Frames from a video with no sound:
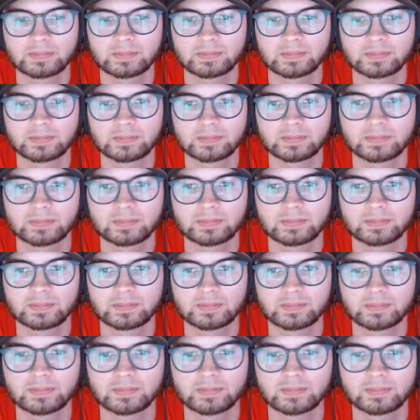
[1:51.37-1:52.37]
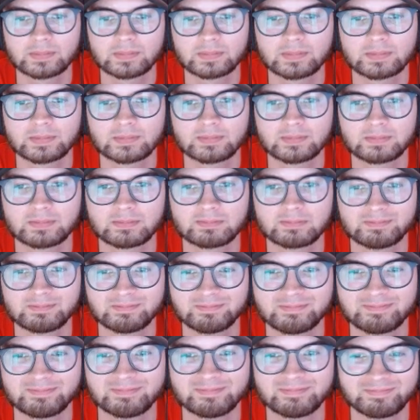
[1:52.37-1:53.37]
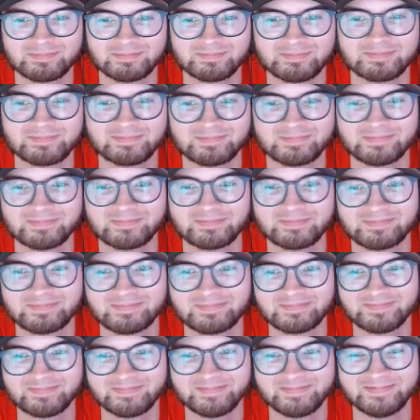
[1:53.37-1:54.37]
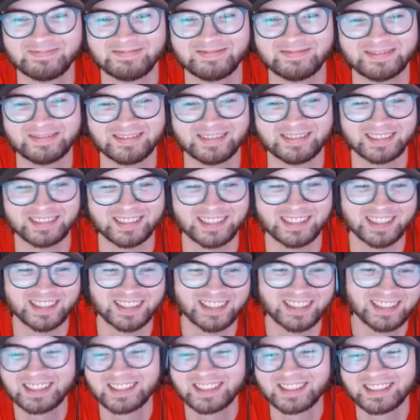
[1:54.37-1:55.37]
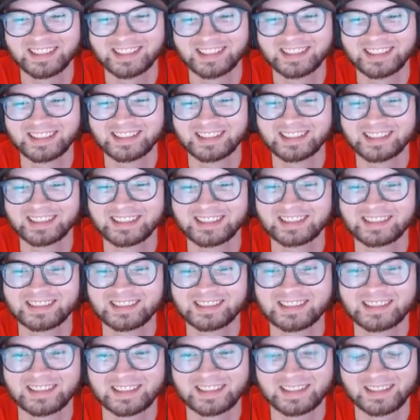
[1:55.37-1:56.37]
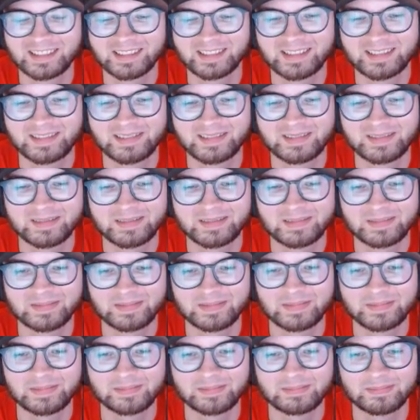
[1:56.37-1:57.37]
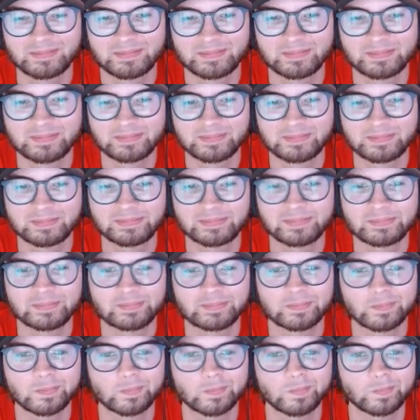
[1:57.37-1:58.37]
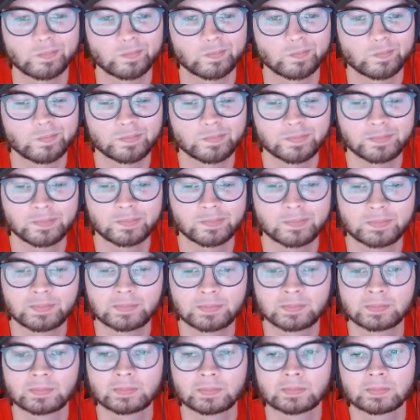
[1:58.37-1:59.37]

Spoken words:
(not speaking)